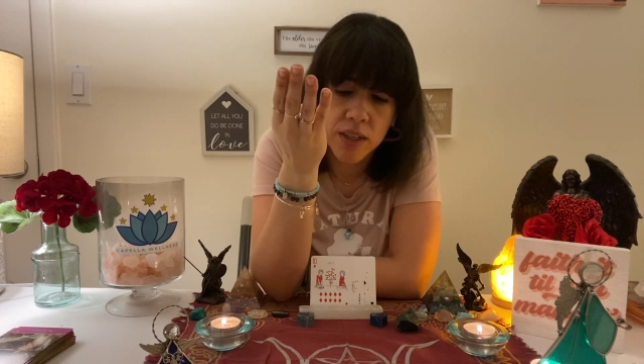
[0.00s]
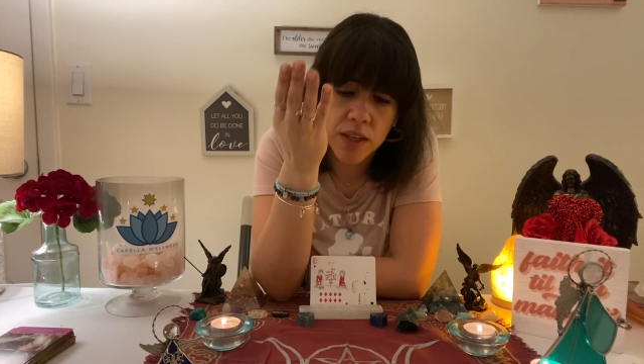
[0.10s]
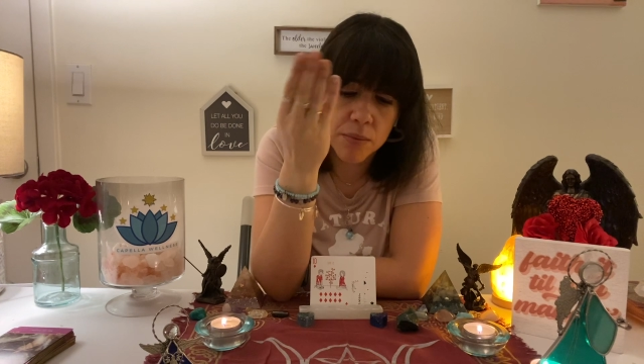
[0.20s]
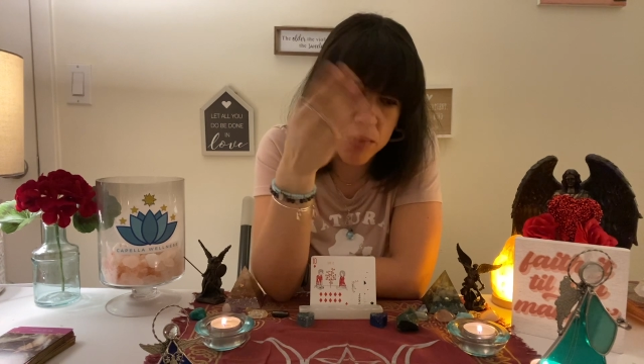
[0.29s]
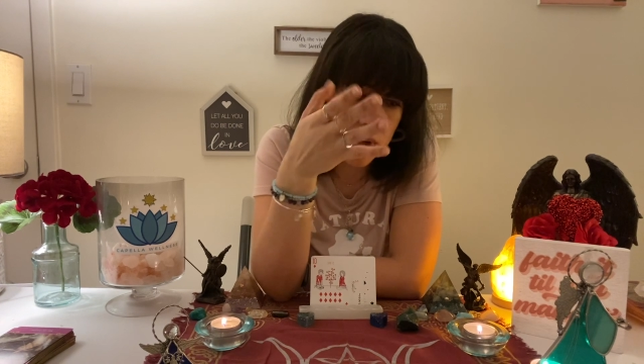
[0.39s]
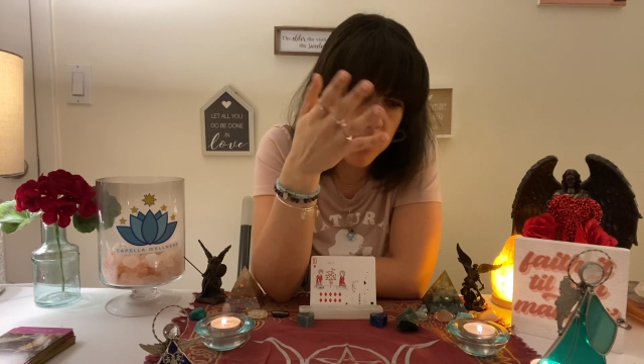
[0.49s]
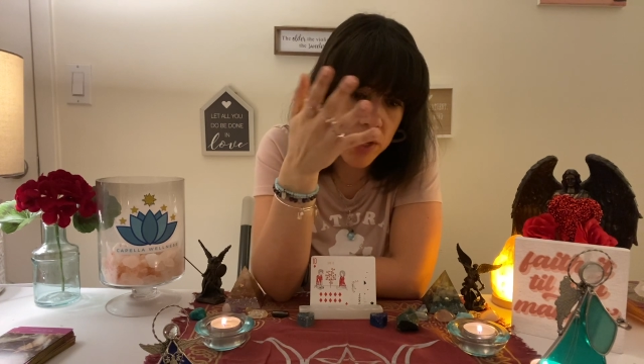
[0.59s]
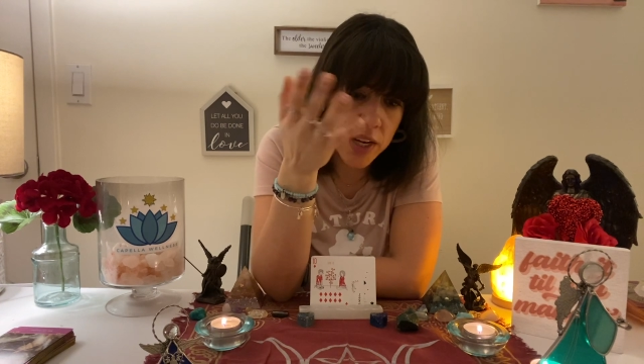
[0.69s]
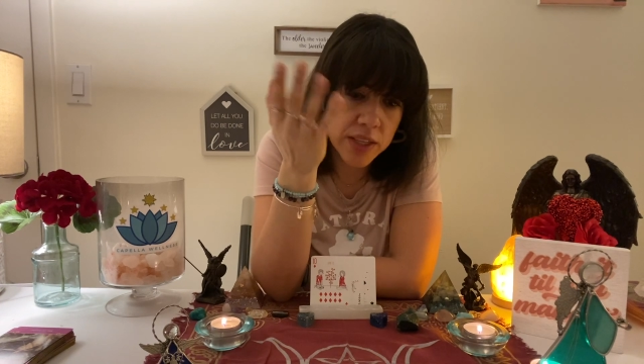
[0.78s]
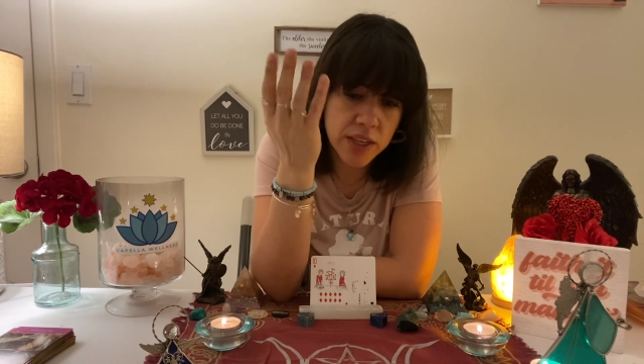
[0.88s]
I'm
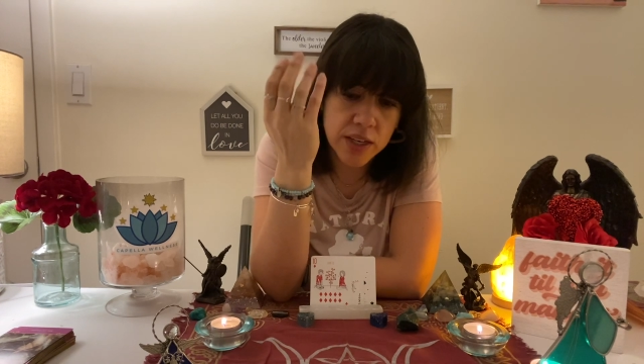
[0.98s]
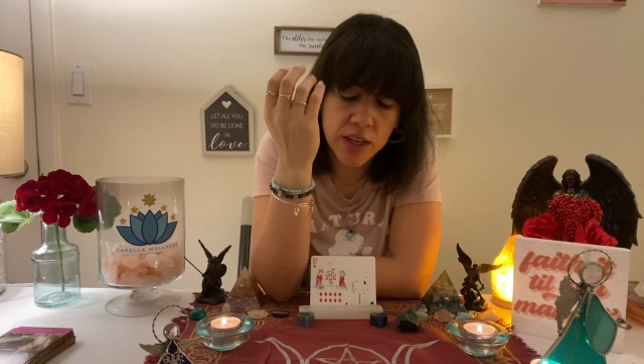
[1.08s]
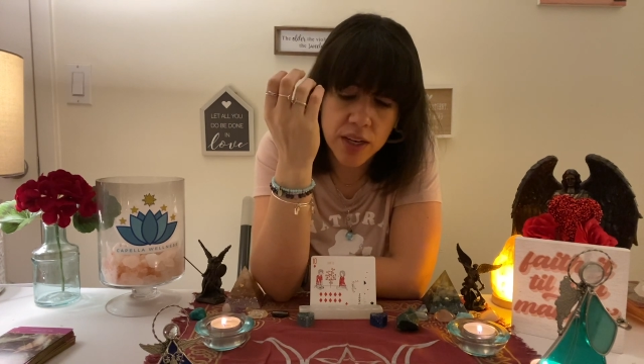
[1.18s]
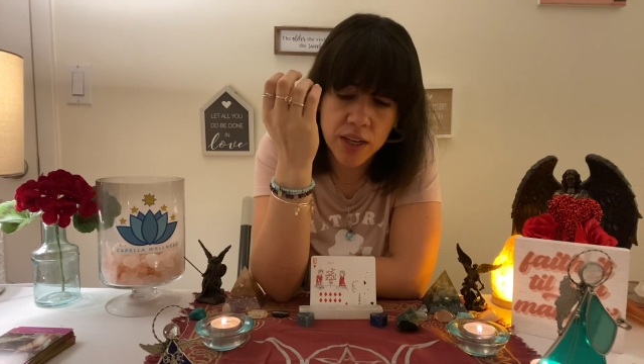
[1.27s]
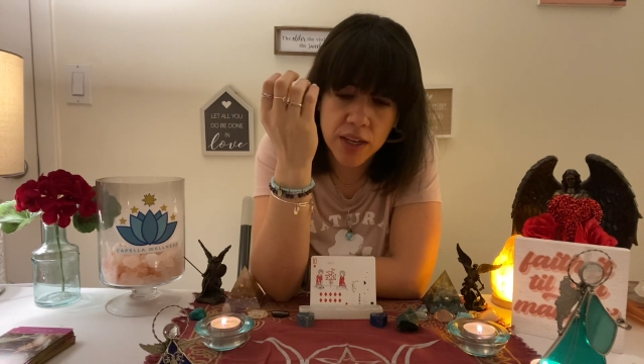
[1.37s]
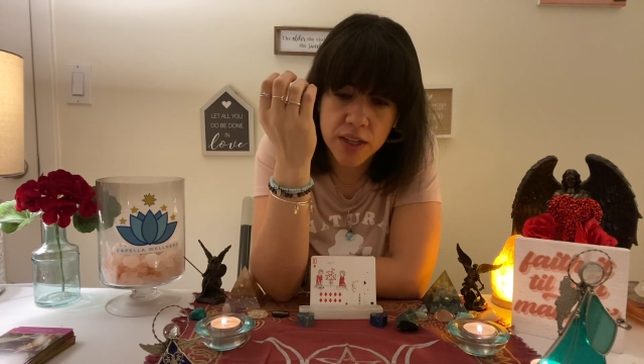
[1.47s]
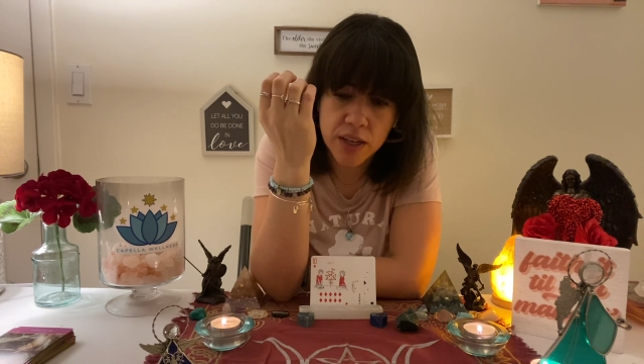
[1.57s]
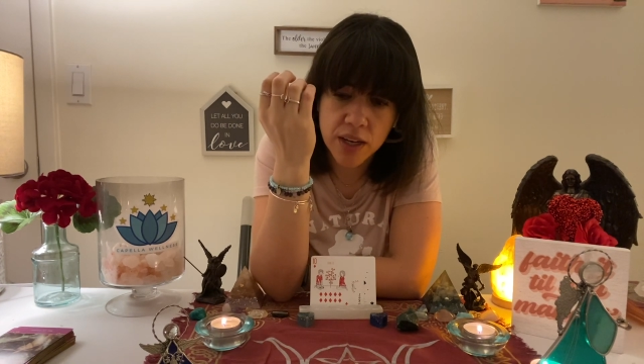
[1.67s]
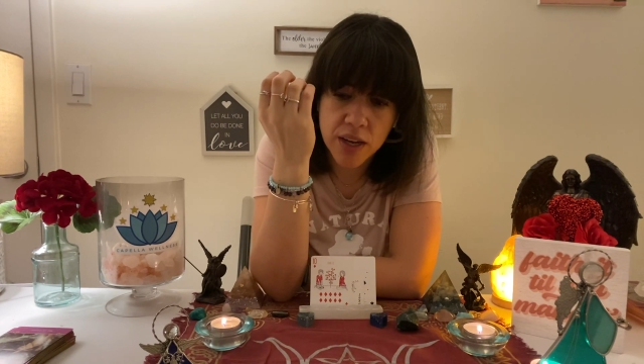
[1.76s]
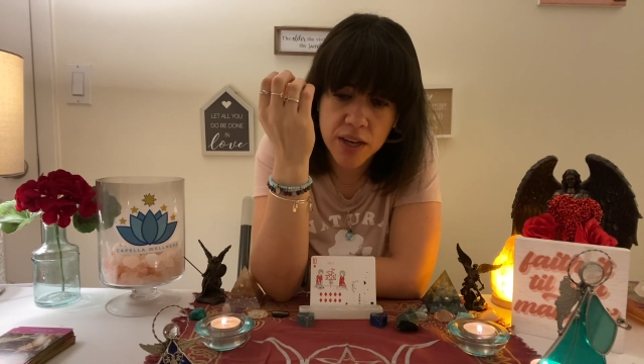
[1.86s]
sorry that I,
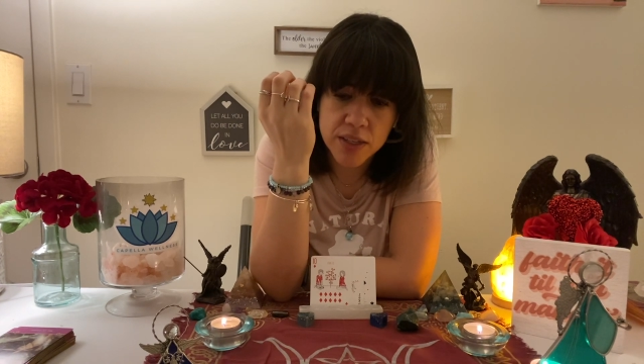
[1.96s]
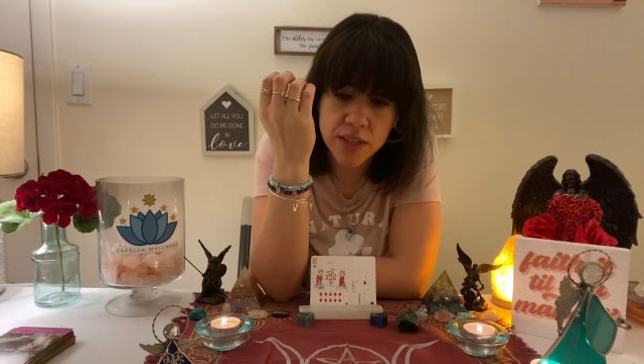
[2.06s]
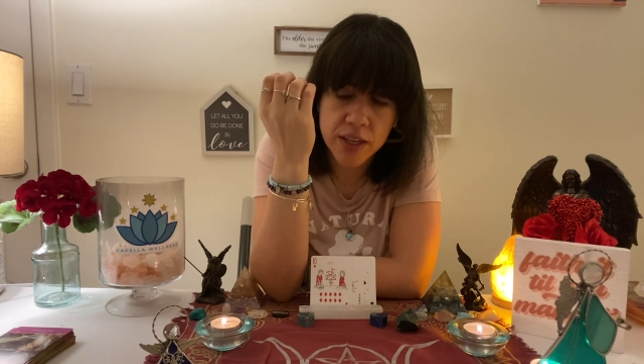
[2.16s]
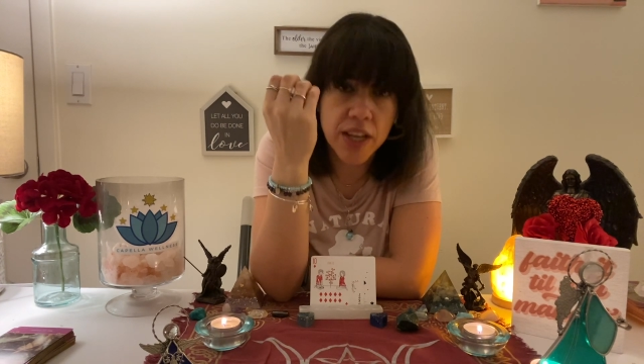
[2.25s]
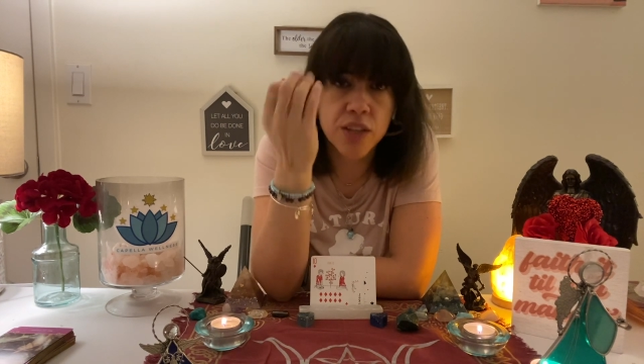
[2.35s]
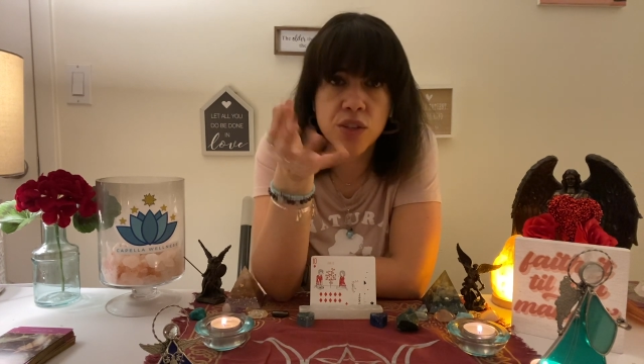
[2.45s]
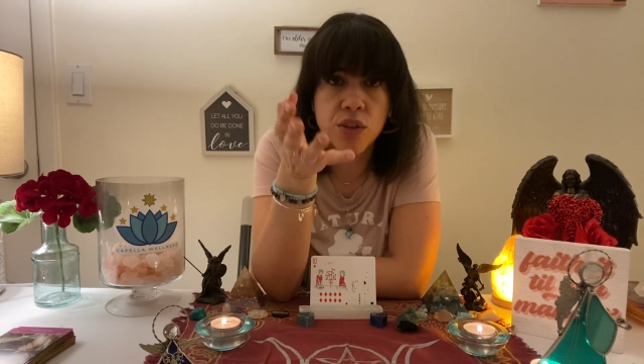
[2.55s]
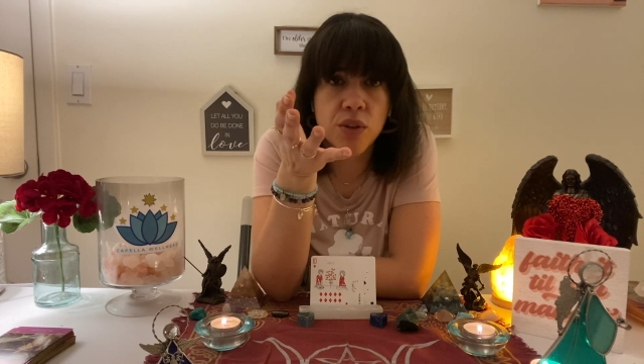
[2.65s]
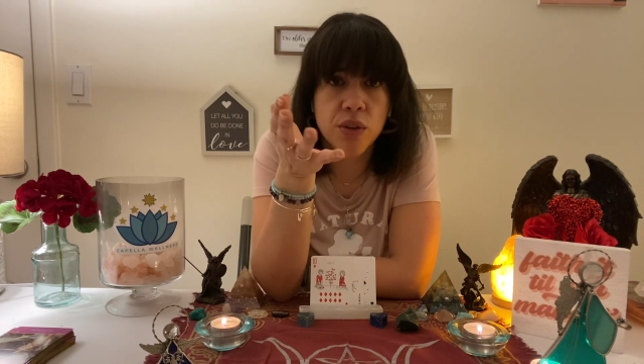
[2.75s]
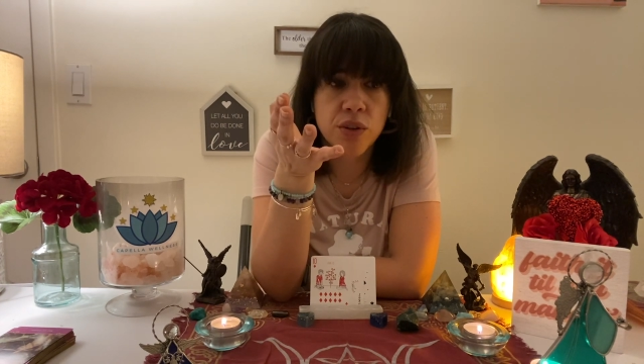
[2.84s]
I didn't
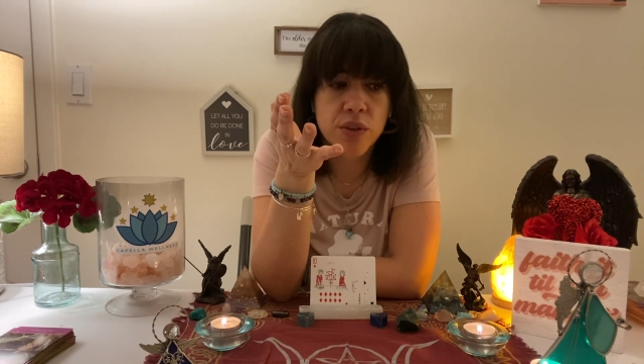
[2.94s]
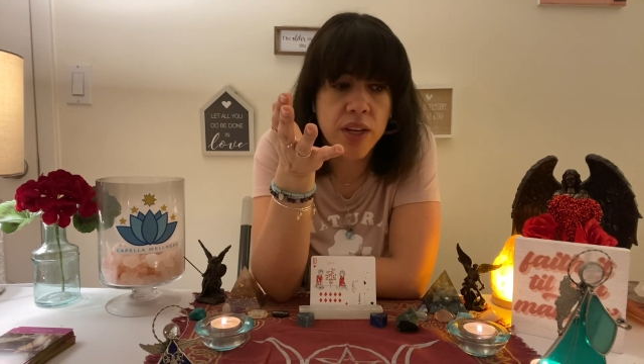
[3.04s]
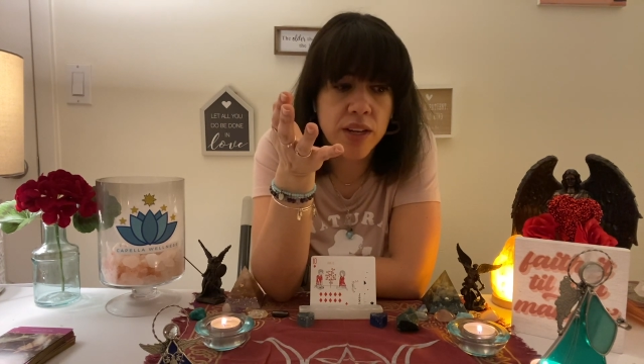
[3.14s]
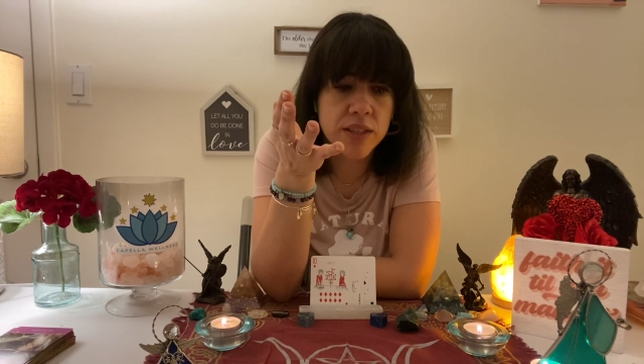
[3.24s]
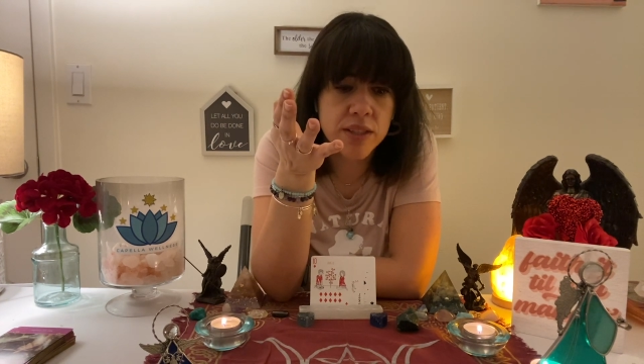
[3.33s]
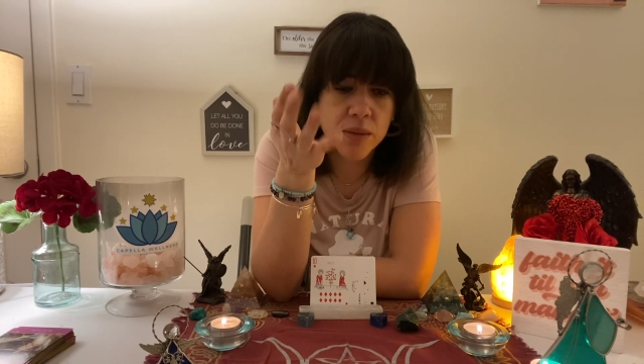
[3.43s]
answer your texts.